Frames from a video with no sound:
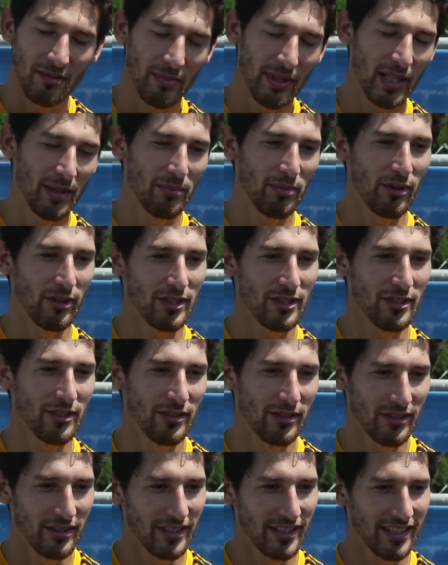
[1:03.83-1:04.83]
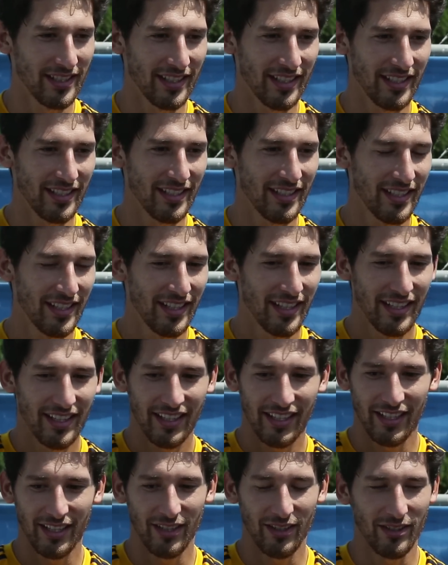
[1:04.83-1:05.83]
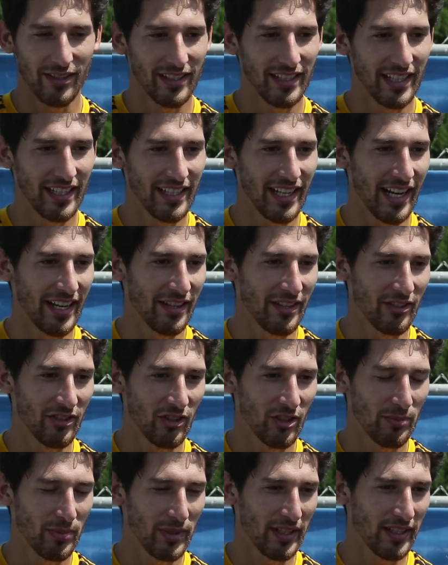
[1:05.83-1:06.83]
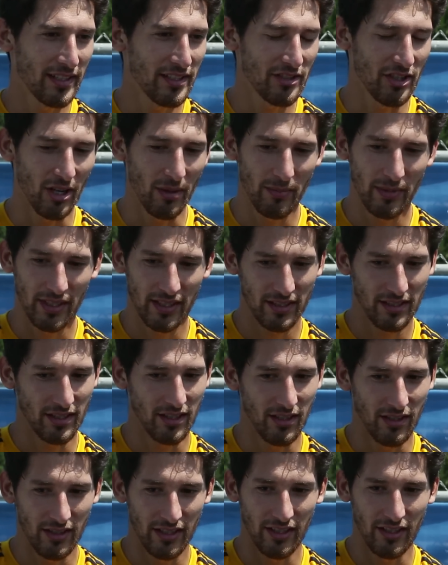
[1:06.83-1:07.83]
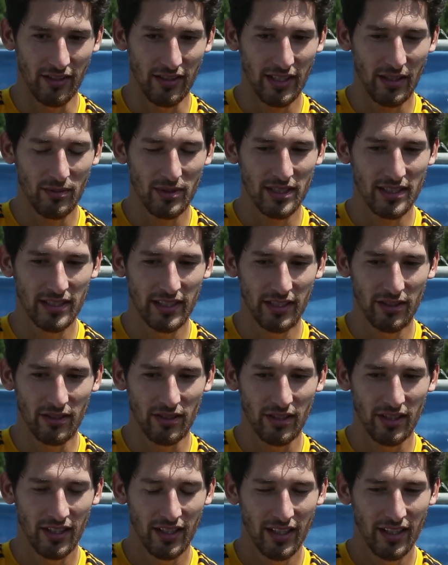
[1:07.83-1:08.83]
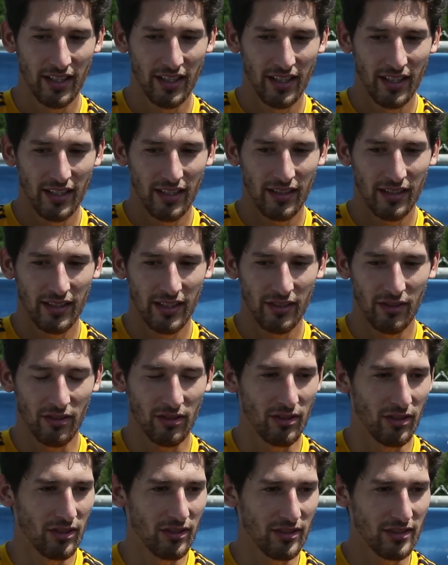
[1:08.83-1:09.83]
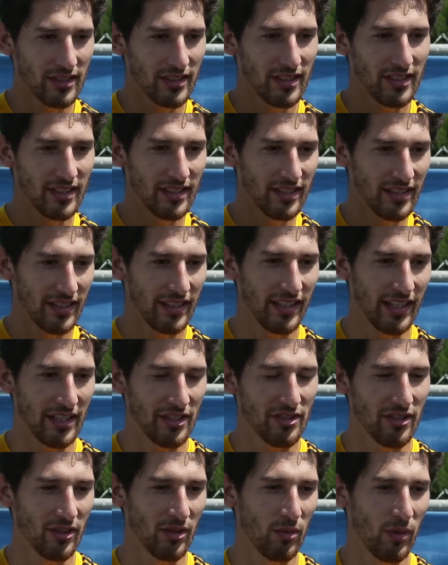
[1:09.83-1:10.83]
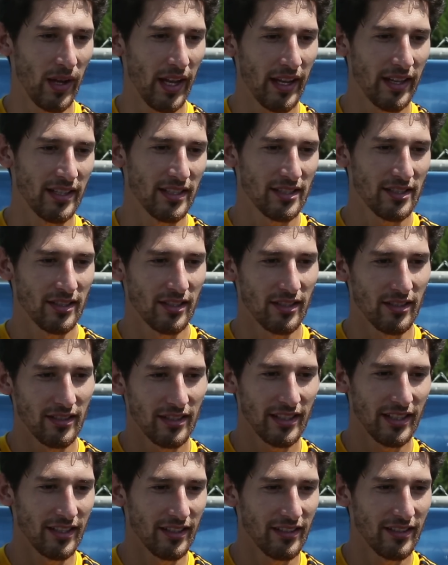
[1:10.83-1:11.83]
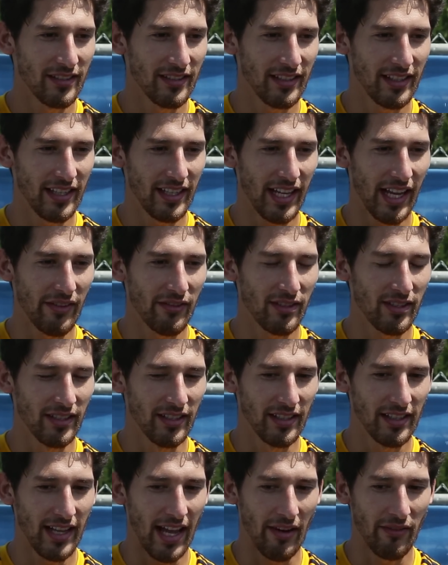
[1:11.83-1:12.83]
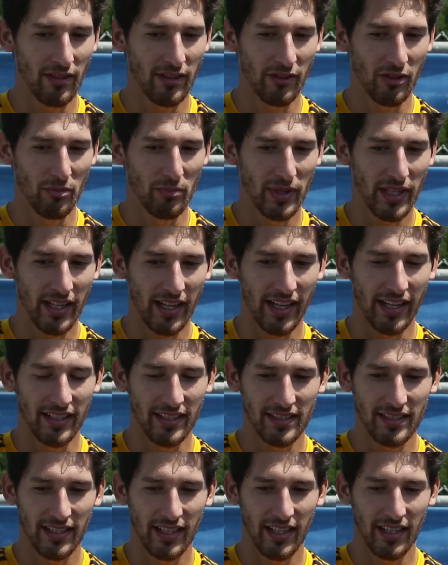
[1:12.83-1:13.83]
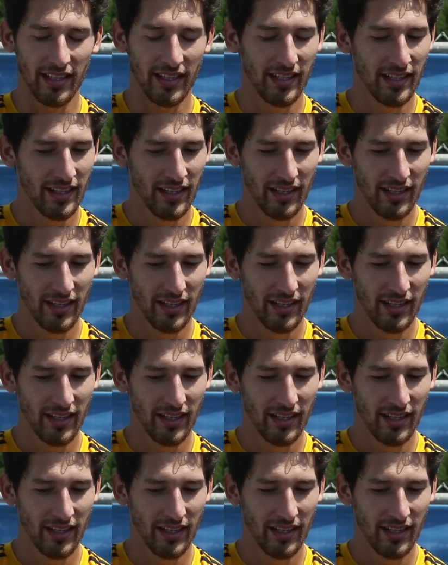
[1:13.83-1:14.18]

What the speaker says: to beating Portugal, and then you know, getting out of the group against Germany. So you know, there was little goals each of the way, and so you know, every little bit, I had to say,